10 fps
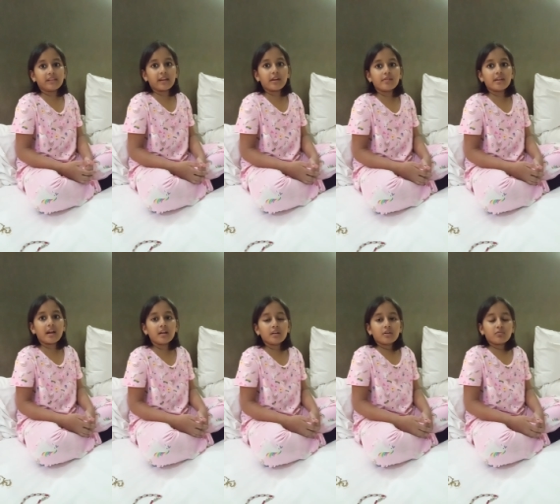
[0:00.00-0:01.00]
area
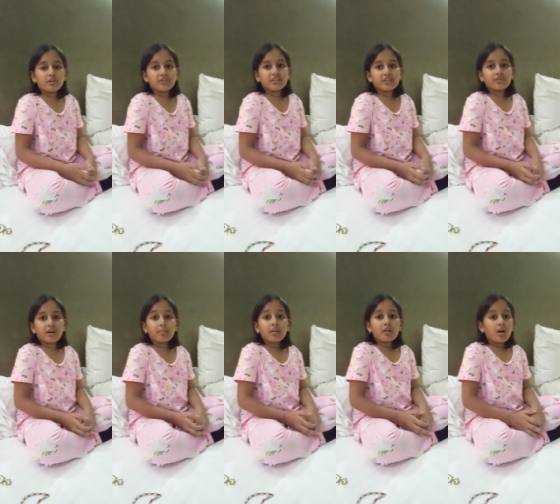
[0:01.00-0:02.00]
where she's from
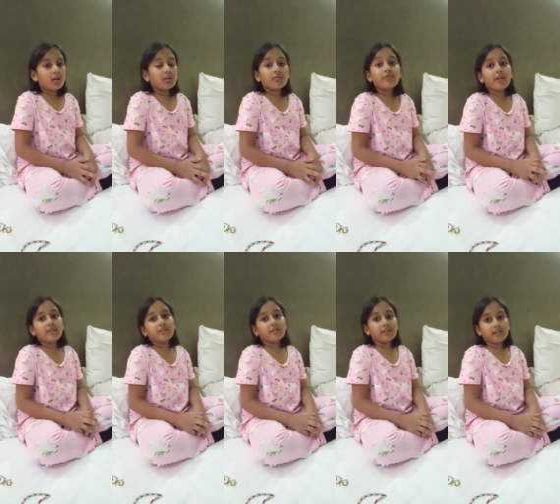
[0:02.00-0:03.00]
are very
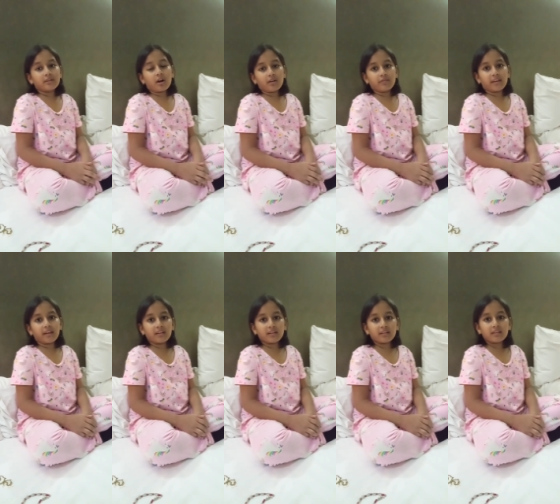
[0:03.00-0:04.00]
good at carving.
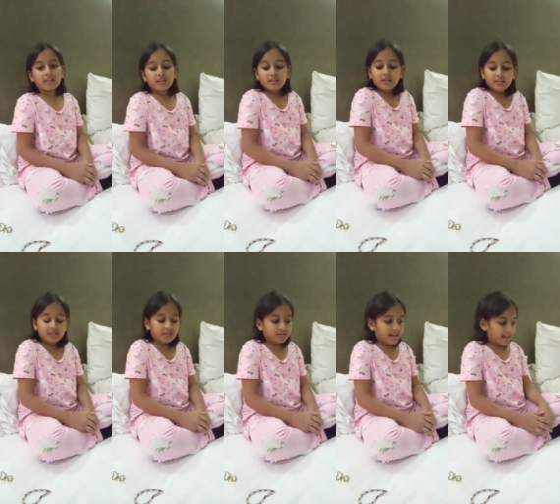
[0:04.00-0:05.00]

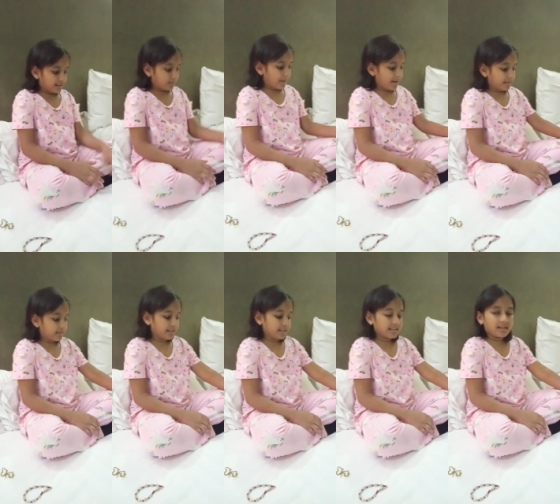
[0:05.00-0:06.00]
So that's why this
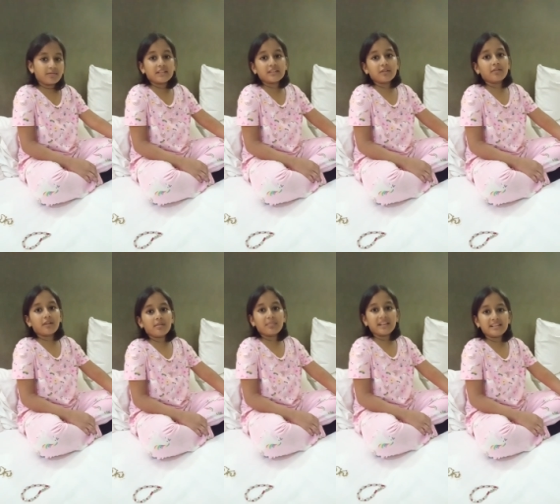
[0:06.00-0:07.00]
stuff is so
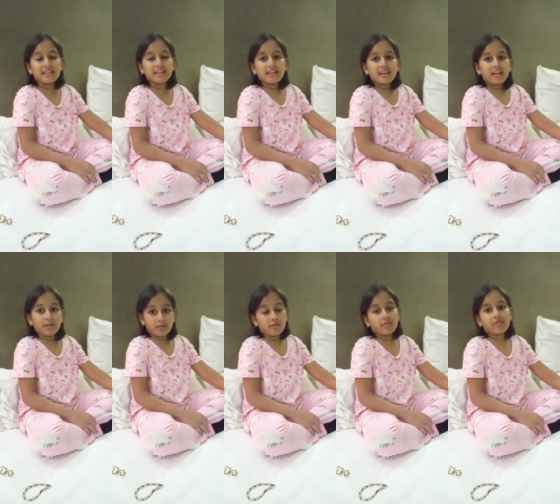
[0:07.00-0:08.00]
amazing and her
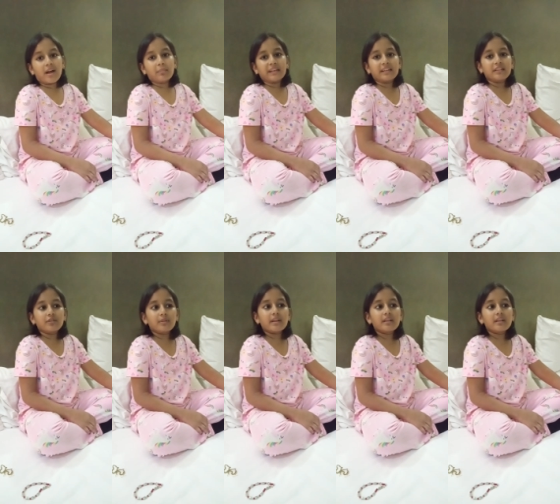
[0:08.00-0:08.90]
whole family can do it.